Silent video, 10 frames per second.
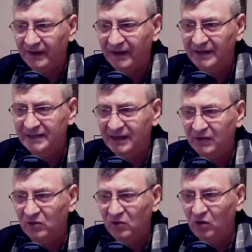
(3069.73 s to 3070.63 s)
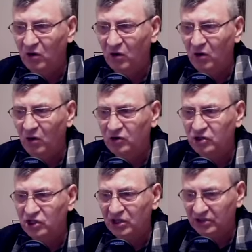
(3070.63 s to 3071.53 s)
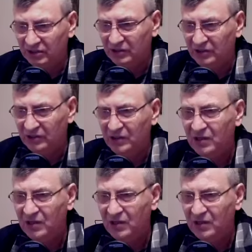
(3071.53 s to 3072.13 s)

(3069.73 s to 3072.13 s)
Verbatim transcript: Let's say, Lord Jesus,